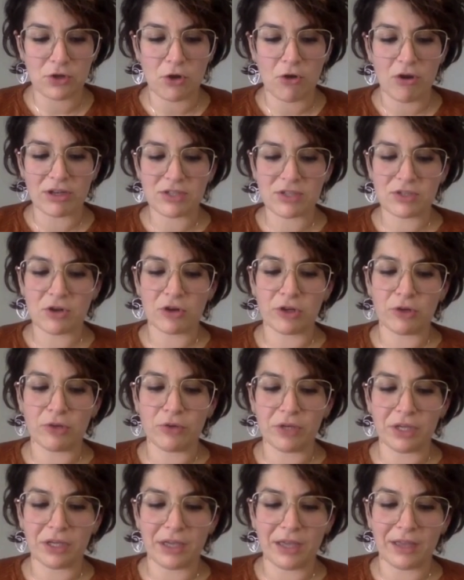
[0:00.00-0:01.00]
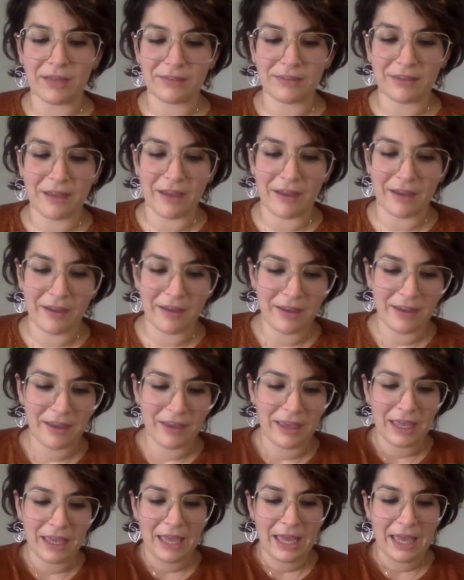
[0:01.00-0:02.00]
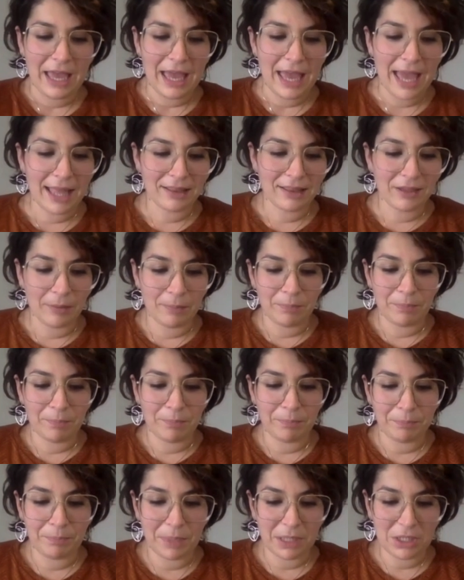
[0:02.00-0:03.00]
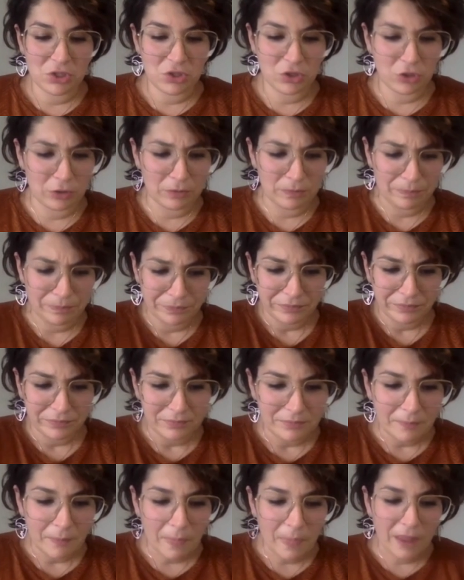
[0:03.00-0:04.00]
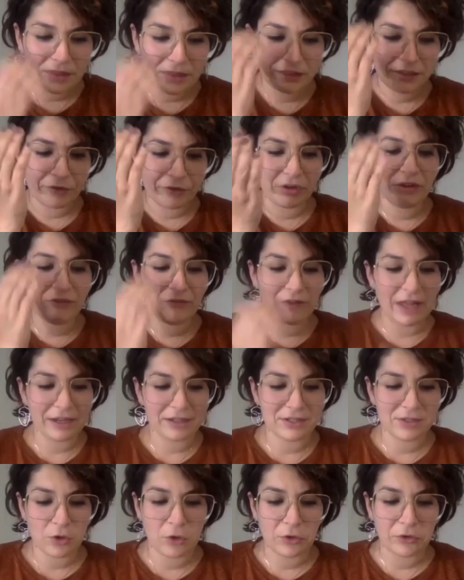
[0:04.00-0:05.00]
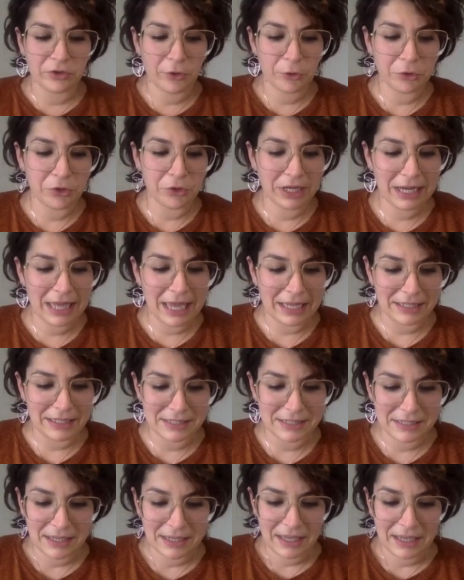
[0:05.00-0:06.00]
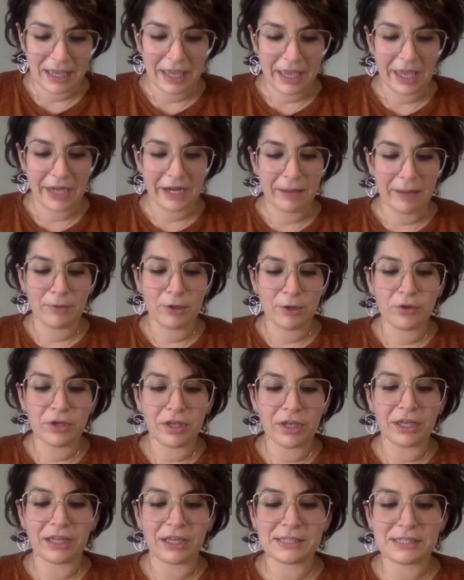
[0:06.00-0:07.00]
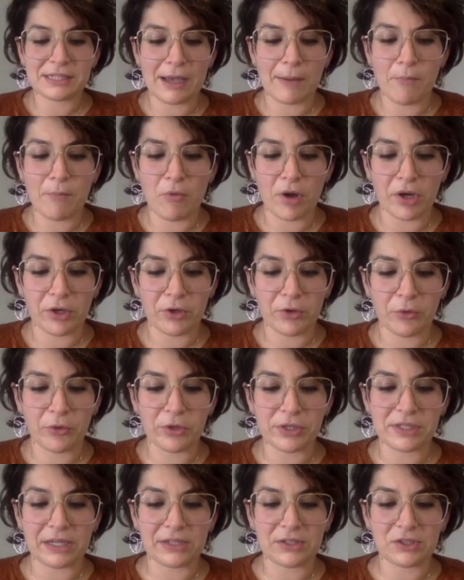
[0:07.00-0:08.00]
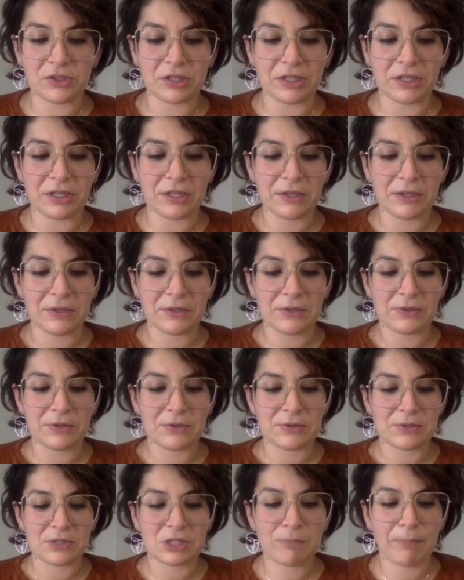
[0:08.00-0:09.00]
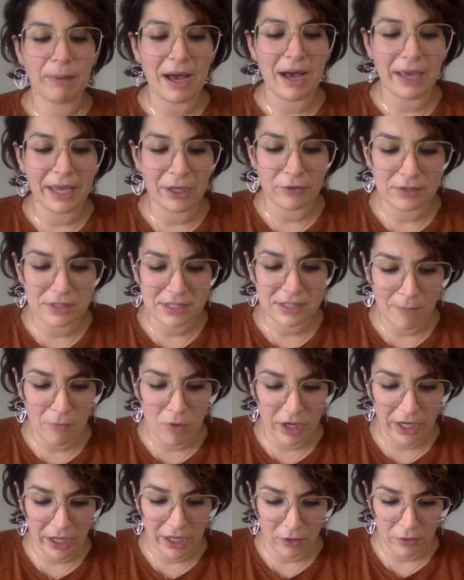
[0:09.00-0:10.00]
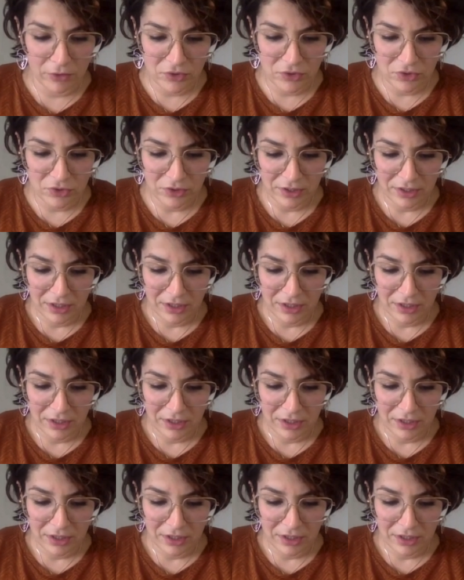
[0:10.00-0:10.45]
So I start looking at the picture, the reflex on the glass, and I'm looking at someone who is actually spying on someone else.